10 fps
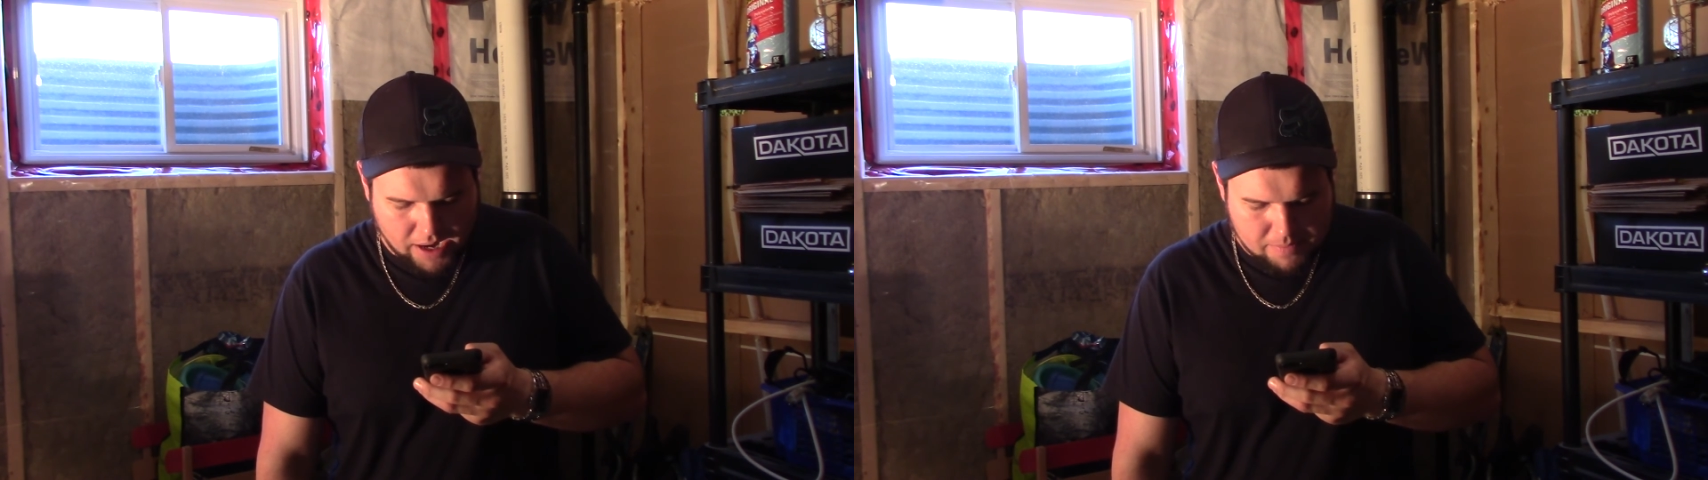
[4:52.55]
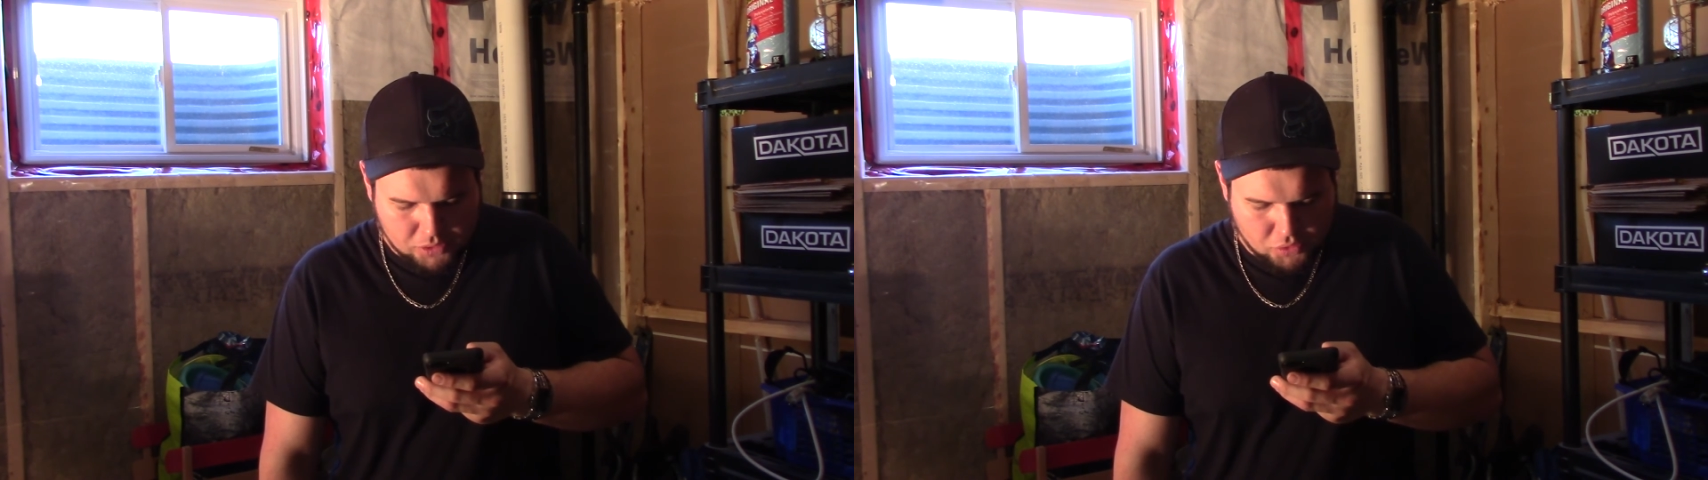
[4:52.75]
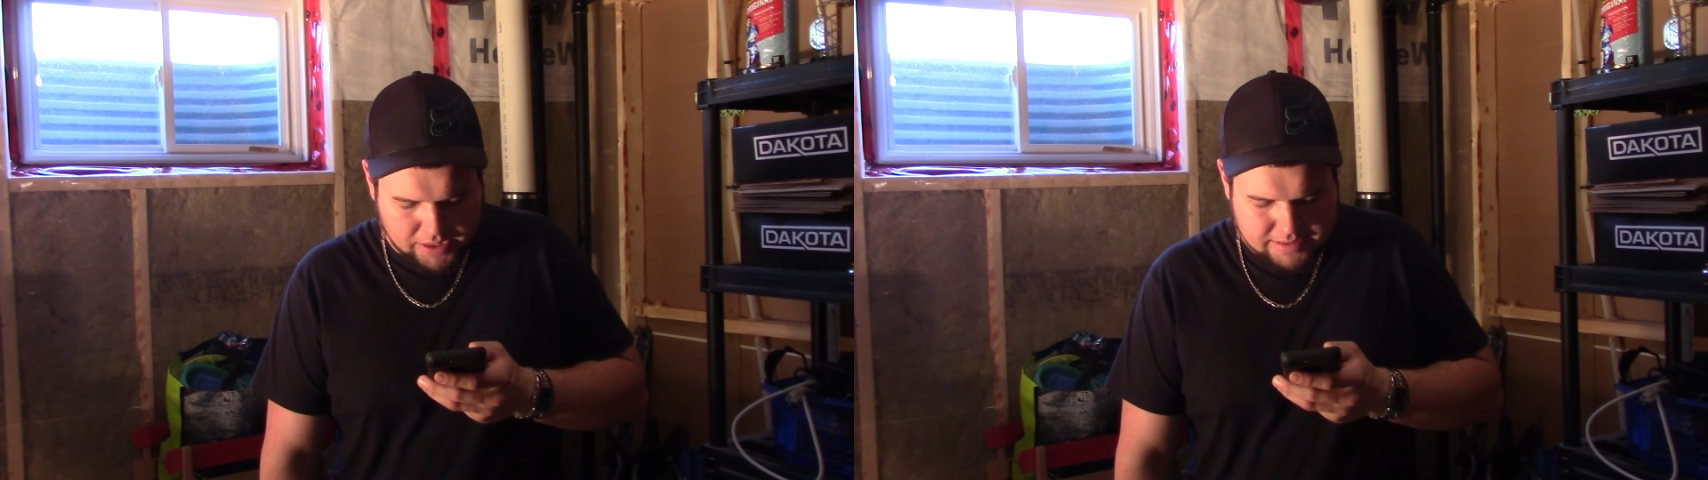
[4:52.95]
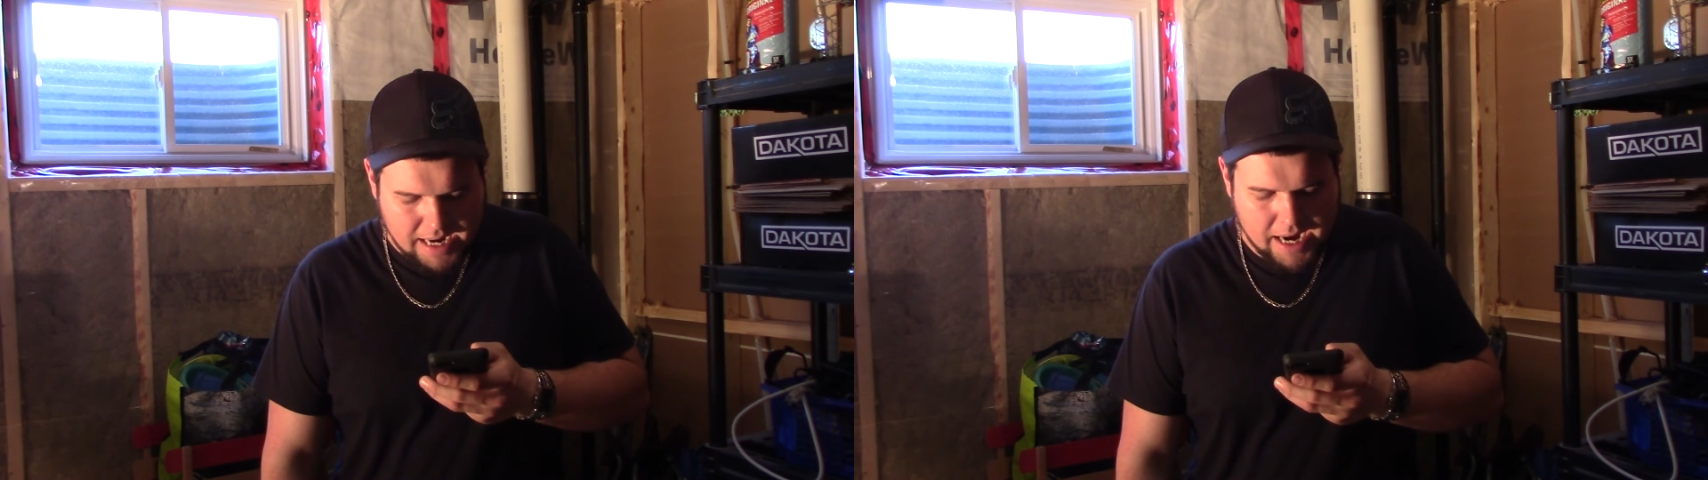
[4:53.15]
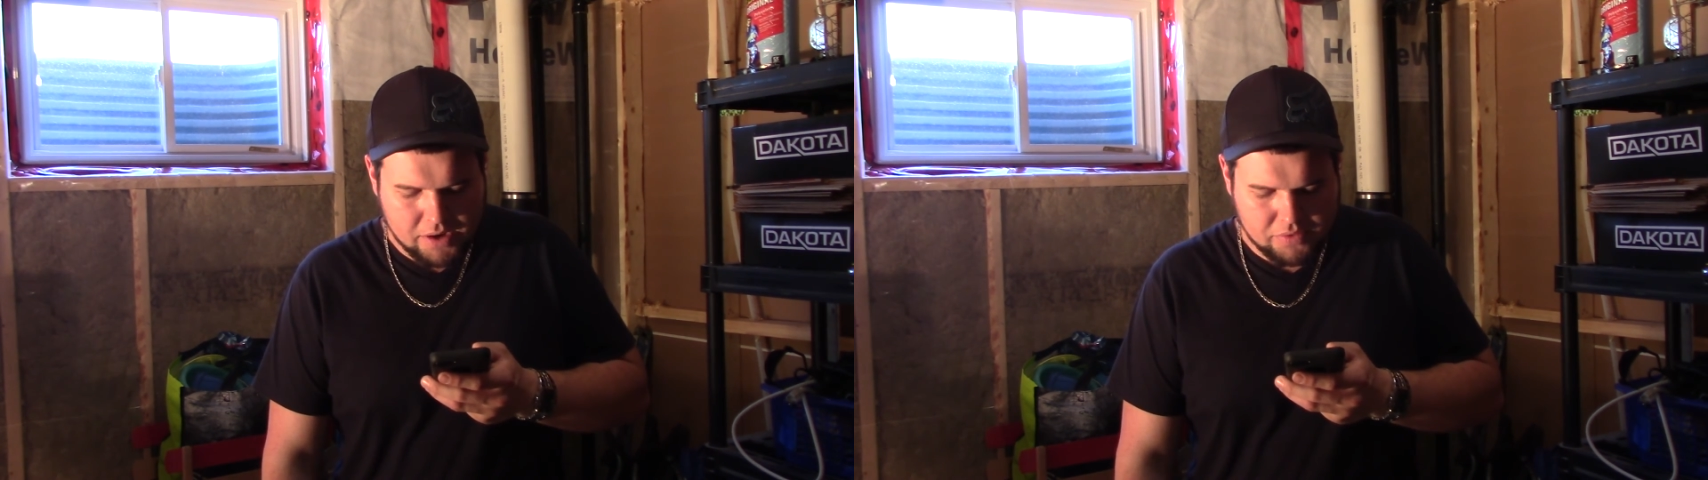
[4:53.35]
M3 is
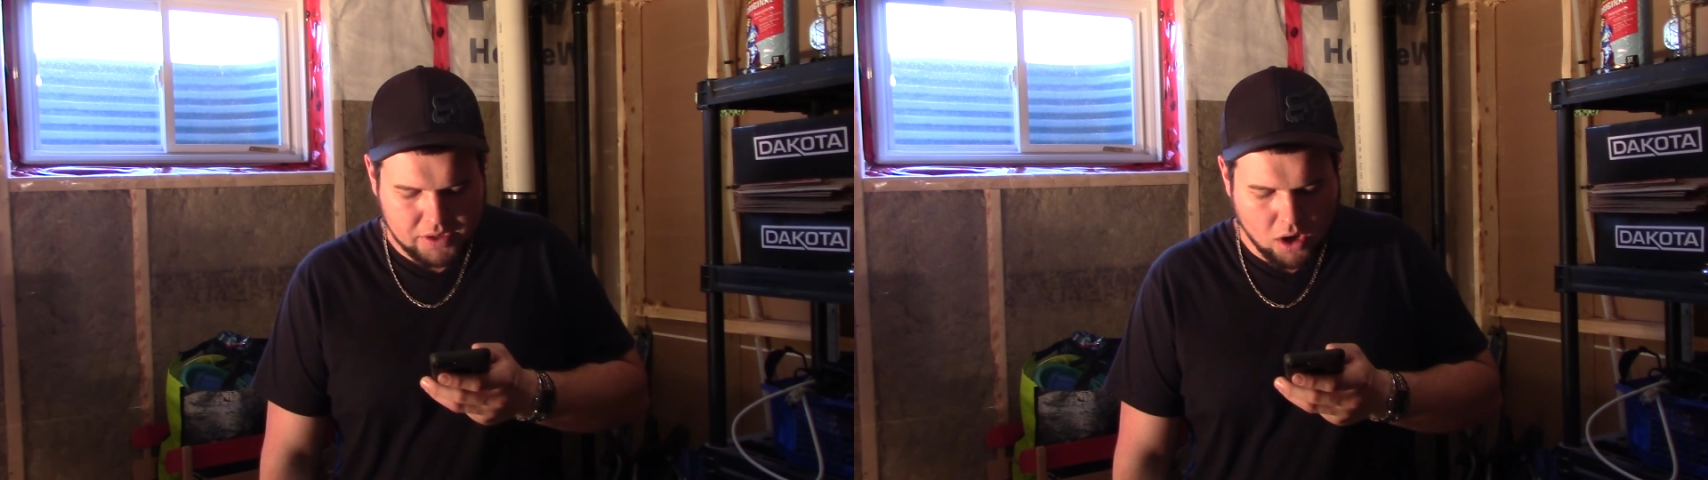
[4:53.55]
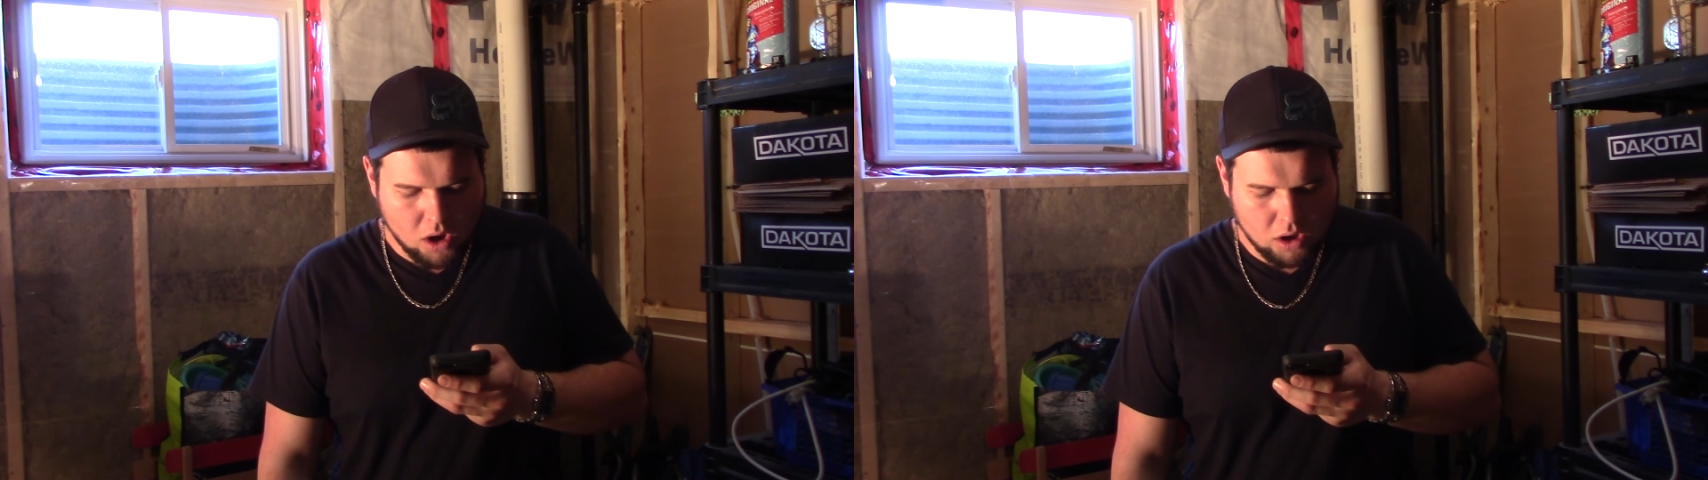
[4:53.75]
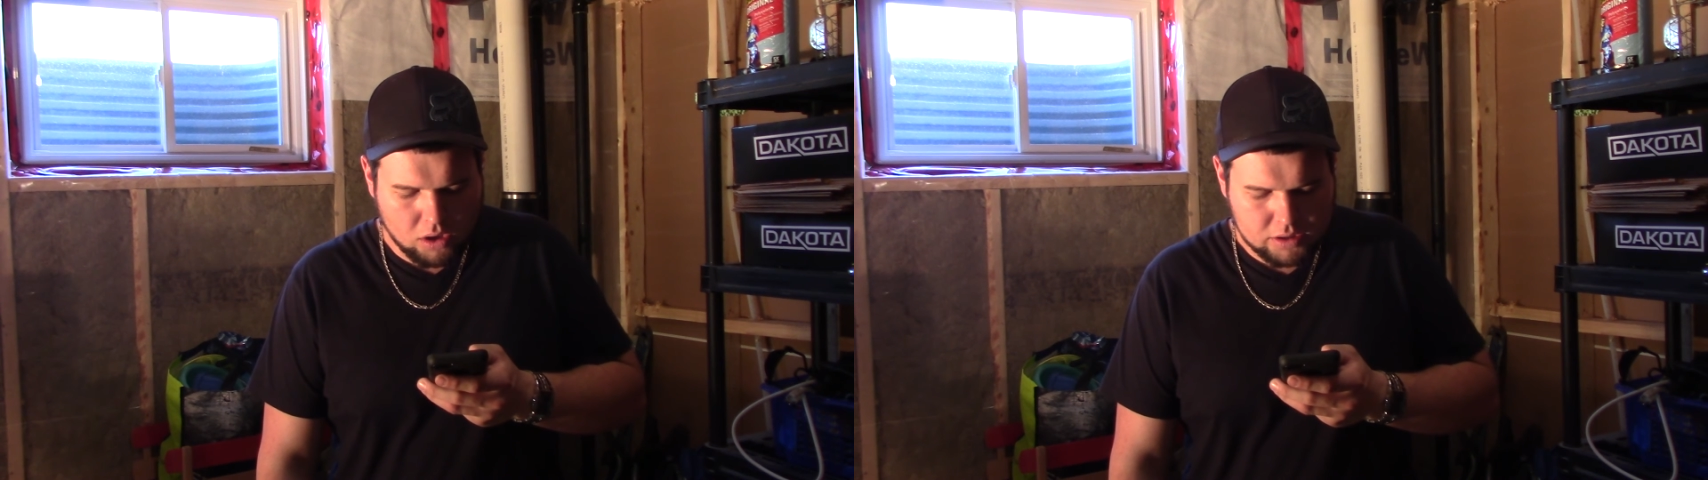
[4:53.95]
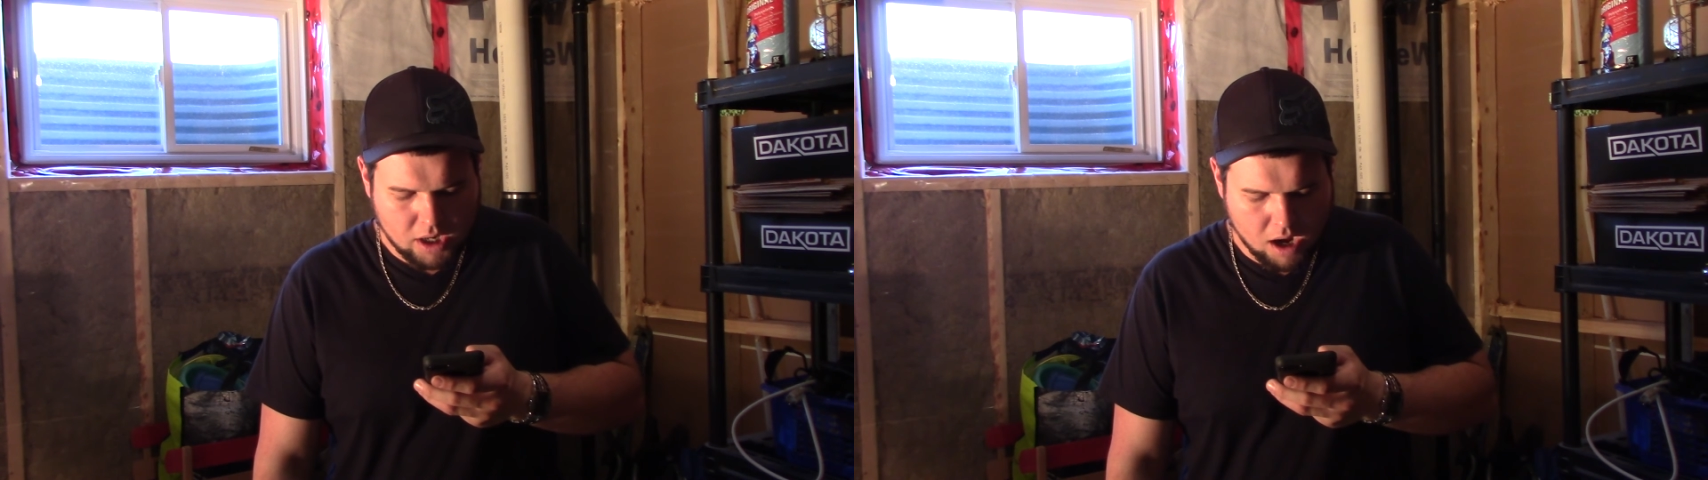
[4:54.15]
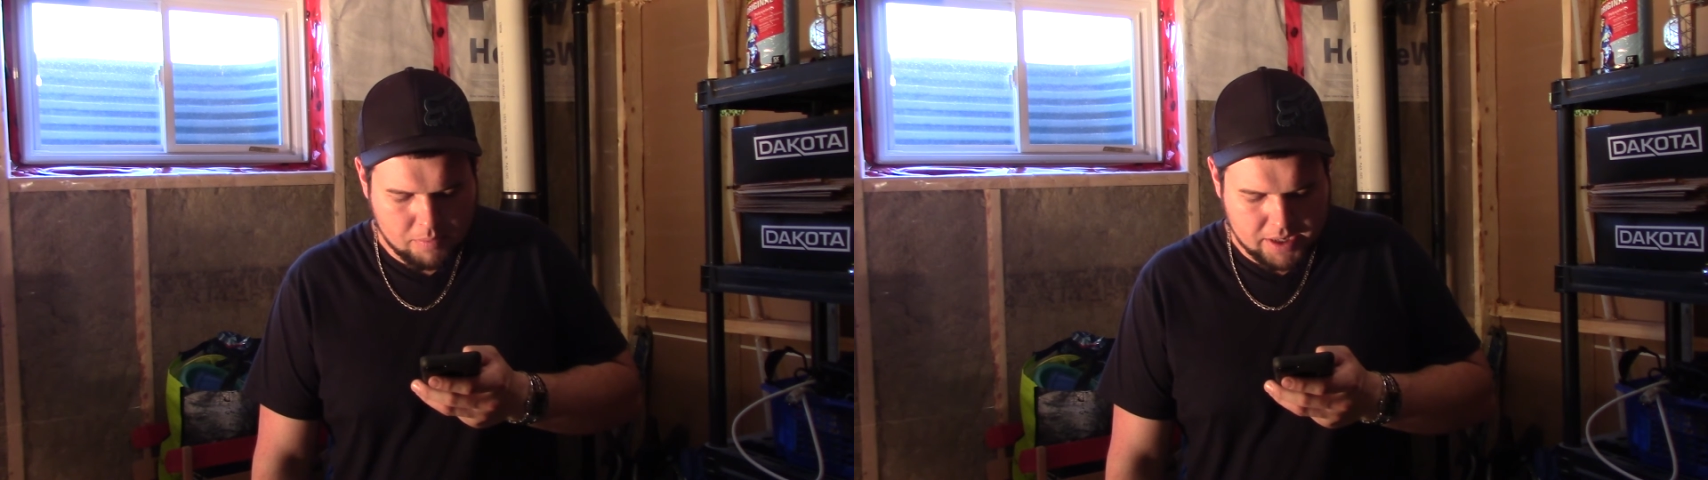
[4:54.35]
higher than all
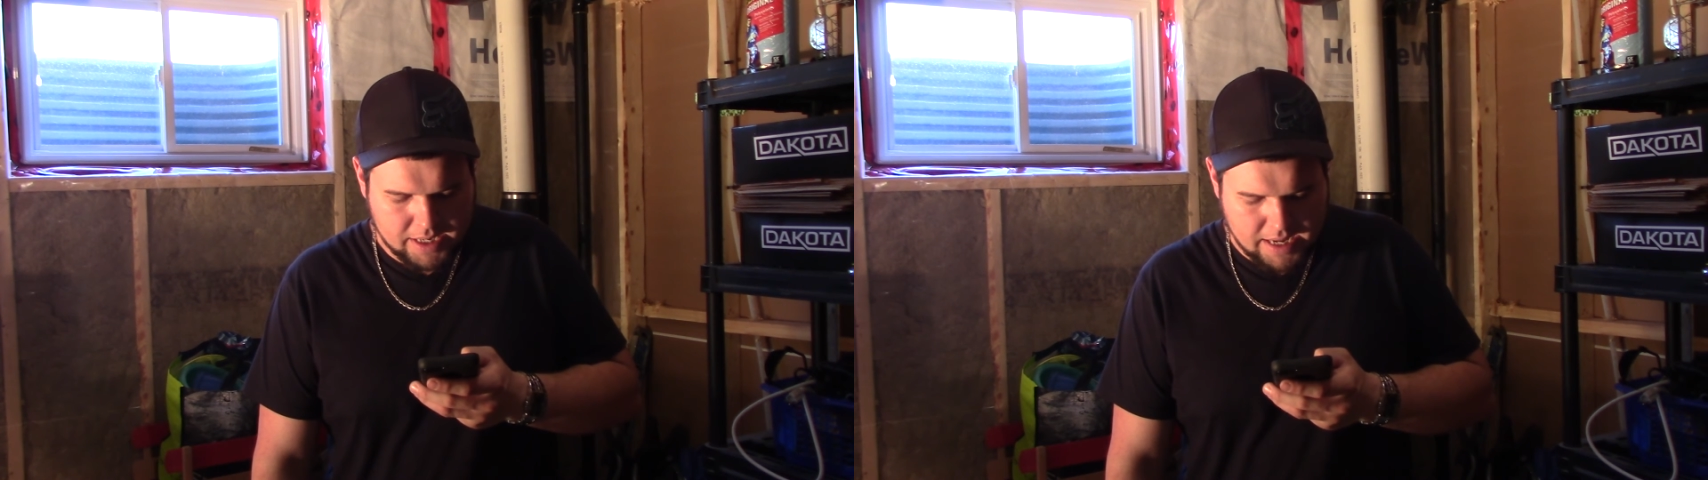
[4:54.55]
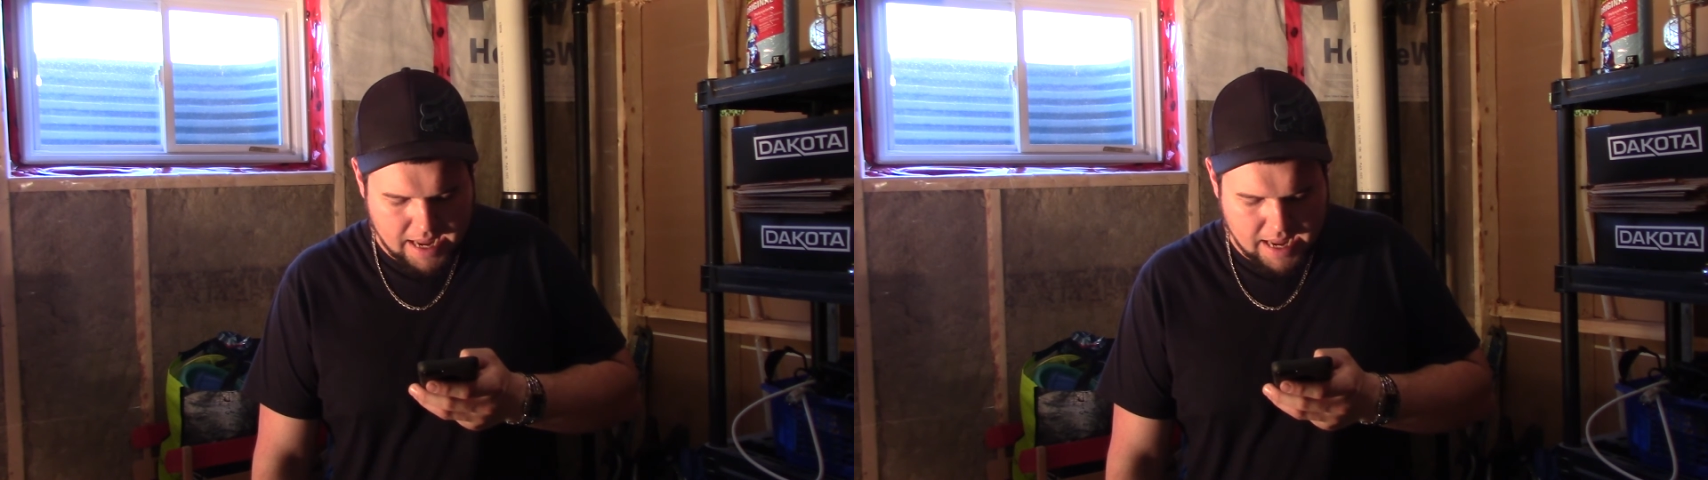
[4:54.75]
common